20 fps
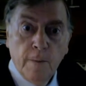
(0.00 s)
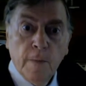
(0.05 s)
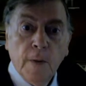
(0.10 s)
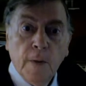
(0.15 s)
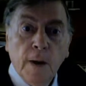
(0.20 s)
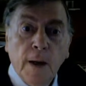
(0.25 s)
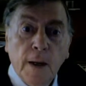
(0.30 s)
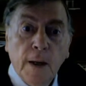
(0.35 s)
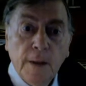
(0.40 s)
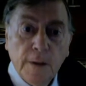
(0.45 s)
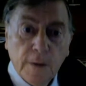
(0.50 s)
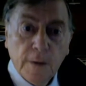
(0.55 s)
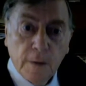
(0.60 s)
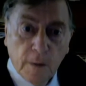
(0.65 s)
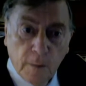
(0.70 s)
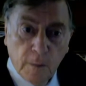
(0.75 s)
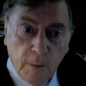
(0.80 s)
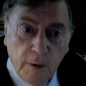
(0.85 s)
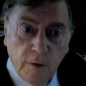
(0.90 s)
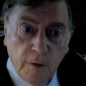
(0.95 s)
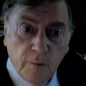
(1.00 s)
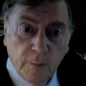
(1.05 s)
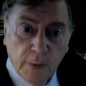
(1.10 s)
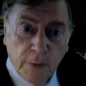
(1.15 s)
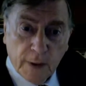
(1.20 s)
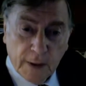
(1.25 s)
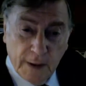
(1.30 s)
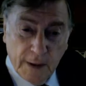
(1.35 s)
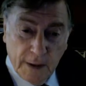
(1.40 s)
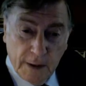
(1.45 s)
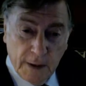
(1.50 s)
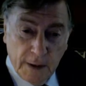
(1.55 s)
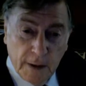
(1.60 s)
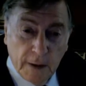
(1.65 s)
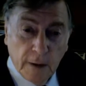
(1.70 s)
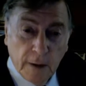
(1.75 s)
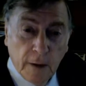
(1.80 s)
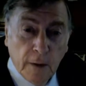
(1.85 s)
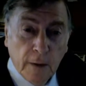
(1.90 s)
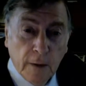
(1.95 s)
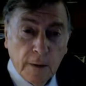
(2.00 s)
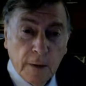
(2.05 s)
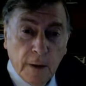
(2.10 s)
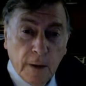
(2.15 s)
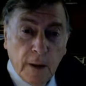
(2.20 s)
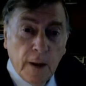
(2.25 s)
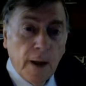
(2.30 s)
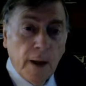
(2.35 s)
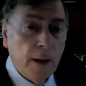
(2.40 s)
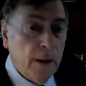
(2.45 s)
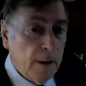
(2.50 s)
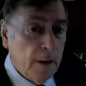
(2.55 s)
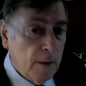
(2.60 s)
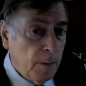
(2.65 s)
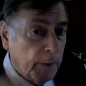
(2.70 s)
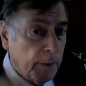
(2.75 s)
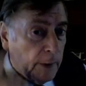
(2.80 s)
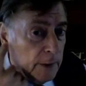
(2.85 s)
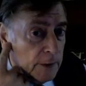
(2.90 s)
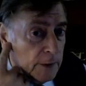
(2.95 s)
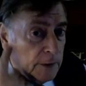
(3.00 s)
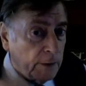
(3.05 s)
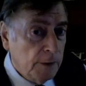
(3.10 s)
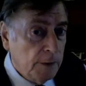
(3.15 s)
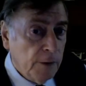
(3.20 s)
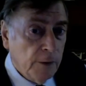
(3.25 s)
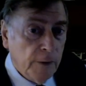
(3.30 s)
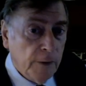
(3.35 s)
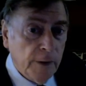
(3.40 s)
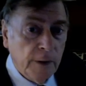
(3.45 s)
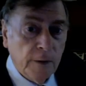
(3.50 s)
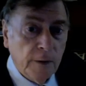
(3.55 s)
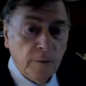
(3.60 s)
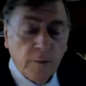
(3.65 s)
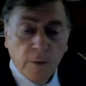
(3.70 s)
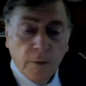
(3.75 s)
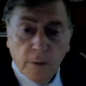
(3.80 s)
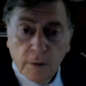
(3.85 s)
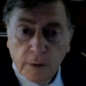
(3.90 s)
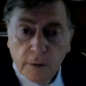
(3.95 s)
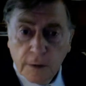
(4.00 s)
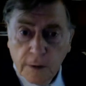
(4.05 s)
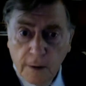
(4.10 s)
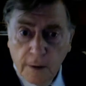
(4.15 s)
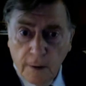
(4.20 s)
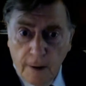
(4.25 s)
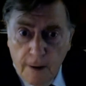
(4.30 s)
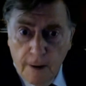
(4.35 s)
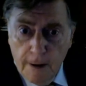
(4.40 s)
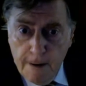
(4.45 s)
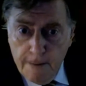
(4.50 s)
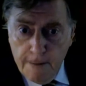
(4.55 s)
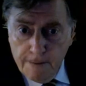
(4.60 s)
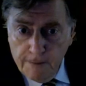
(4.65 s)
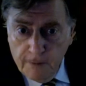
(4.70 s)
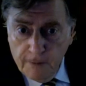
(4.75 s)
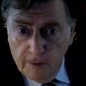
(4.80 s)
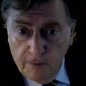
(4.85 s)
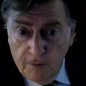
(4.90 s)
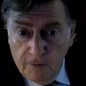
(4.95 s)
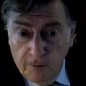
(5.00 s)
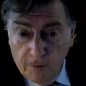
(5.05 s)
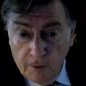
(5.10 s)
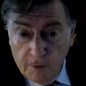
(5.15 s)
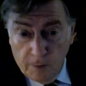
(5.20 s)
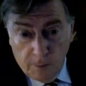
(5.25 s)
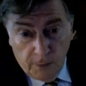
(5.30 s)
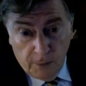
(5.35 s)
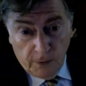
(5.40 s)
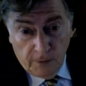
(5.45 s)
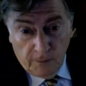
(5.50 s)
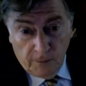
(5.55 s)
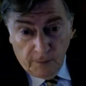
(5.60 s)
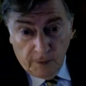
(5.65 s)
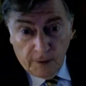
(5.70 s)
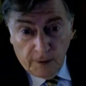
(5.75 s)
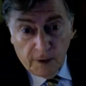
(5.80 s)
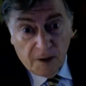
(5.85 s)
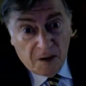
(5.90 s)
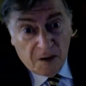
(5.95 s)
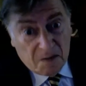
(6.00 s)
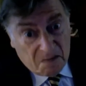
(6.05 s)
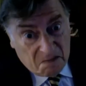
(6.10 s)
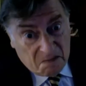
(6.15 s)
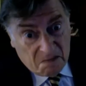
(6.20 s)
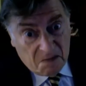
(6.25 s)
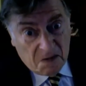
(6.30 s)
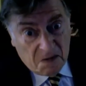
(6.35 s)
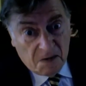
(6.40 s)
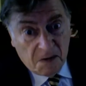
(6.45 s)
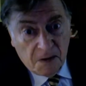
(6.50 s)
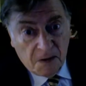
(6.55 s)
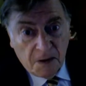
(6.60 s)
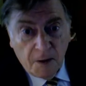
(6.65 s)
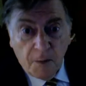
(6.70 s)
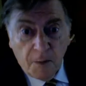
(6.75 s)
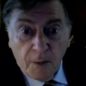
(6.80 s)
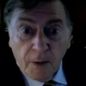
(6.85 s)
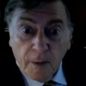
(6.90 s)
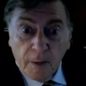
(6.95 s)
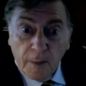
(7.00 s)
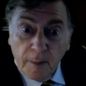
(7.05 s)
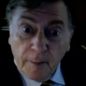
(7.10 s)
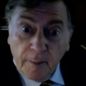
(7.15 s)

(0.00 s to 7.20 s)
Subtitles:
Later on, when you've practiced it a lot, and it depends on your ear, of course. If you've got a perfect ear, you've got no problem.